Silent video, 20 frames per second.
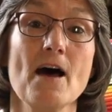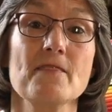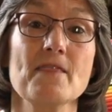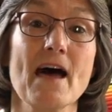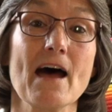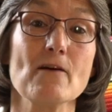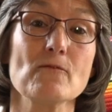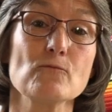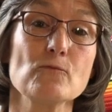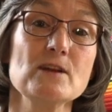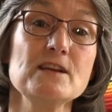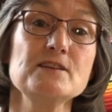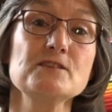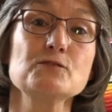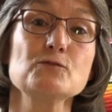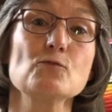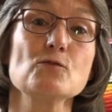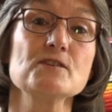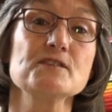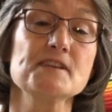That
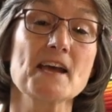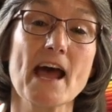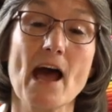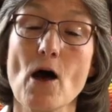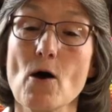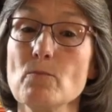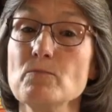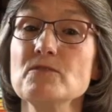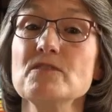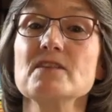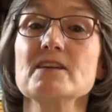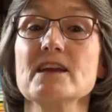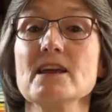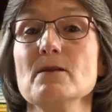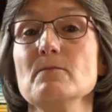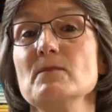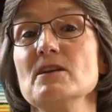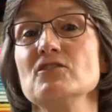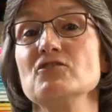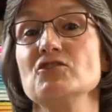resource helped the
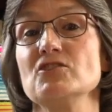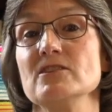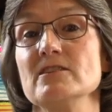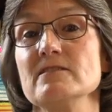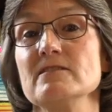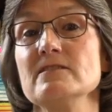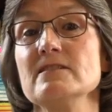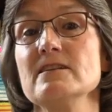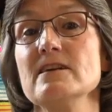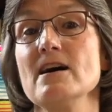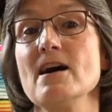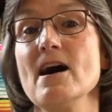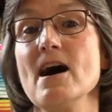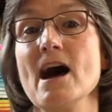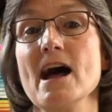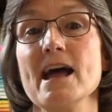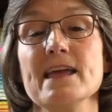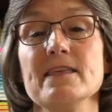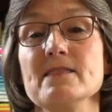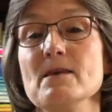commission,
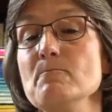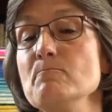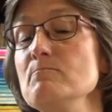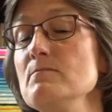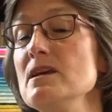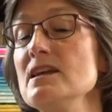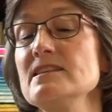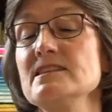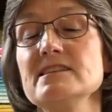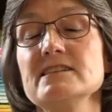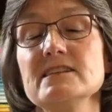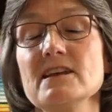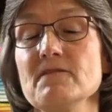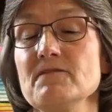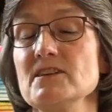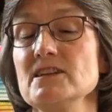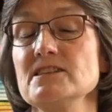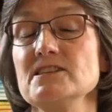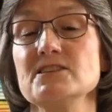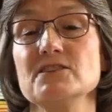in the midst
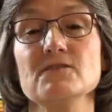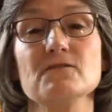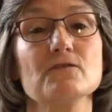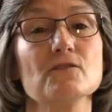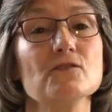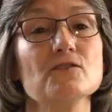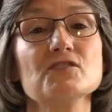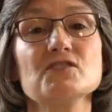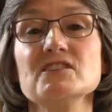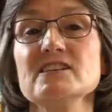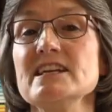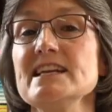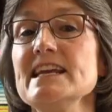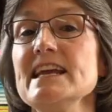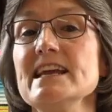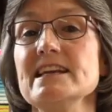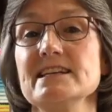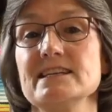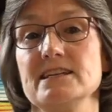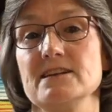of its
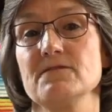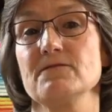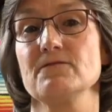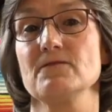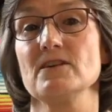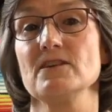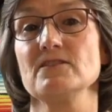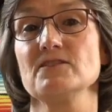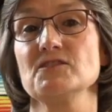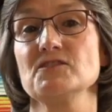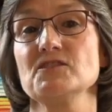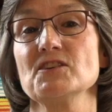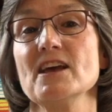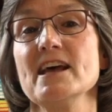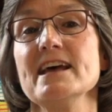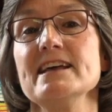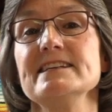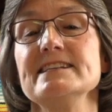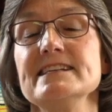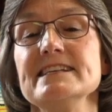diversity and difference,
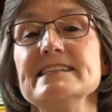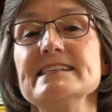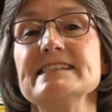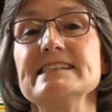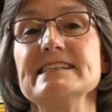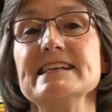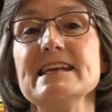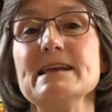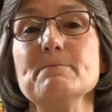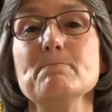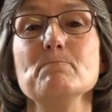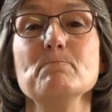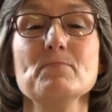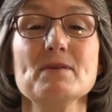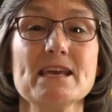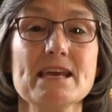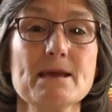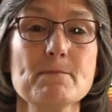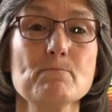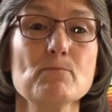to see
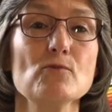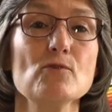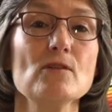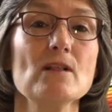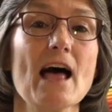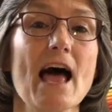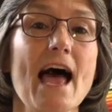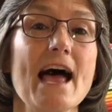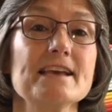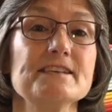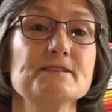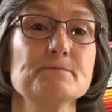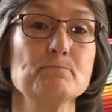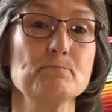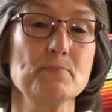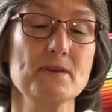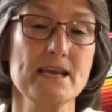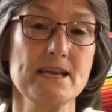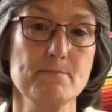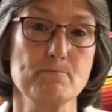people as
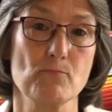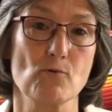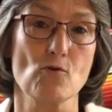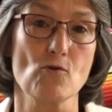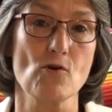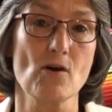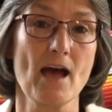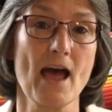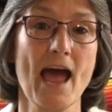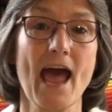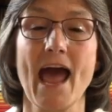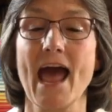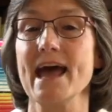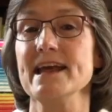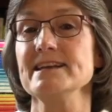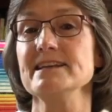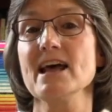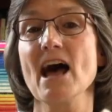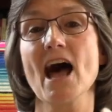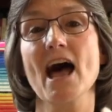people
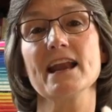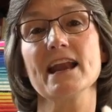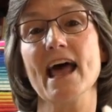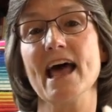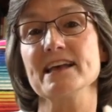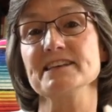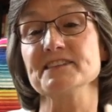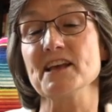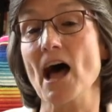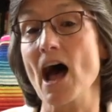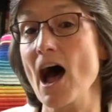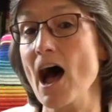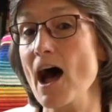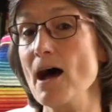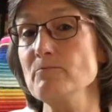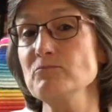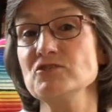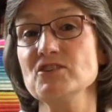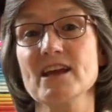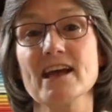and not as
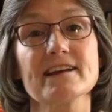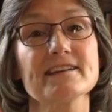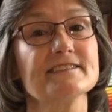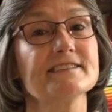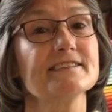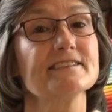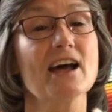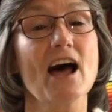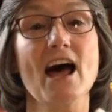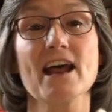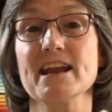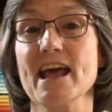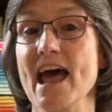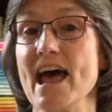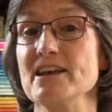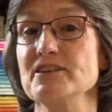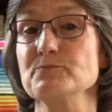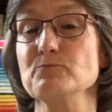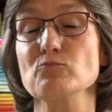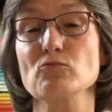objects, not
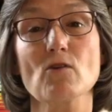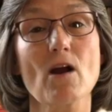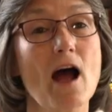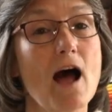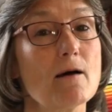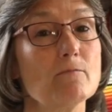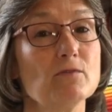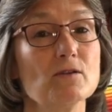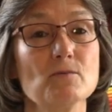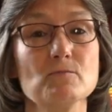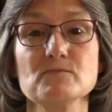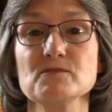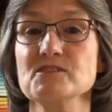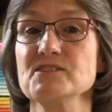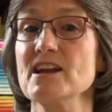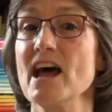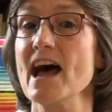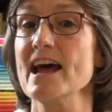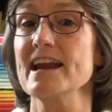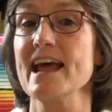as problems,
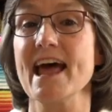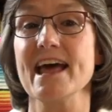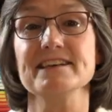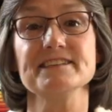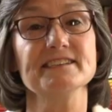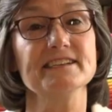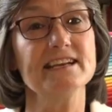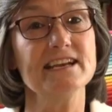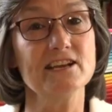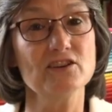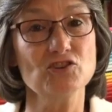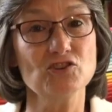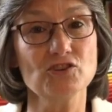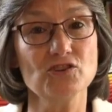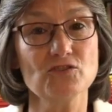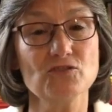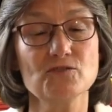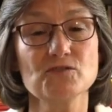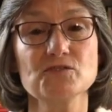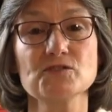not as
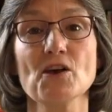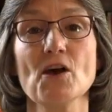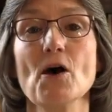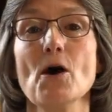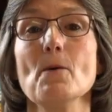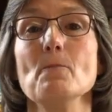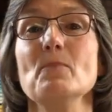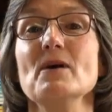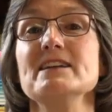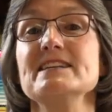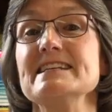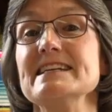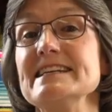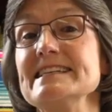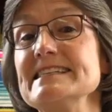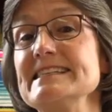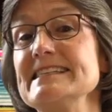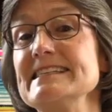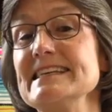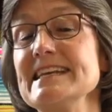issues, but to
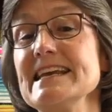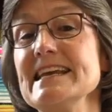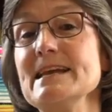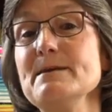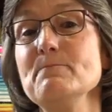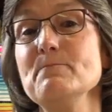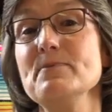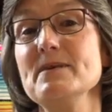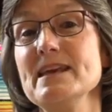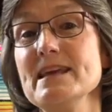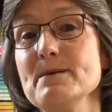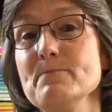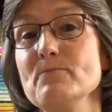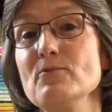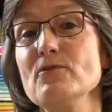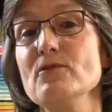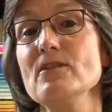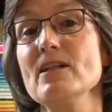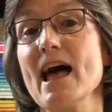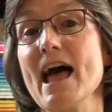see
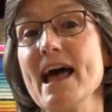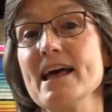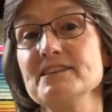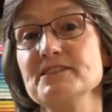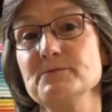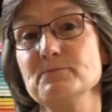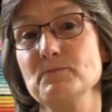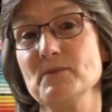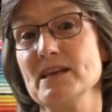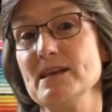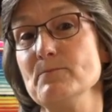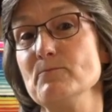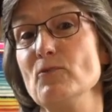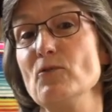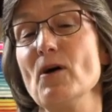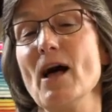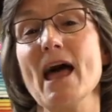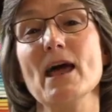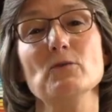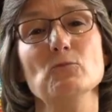people as
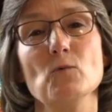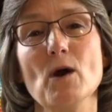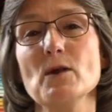people. And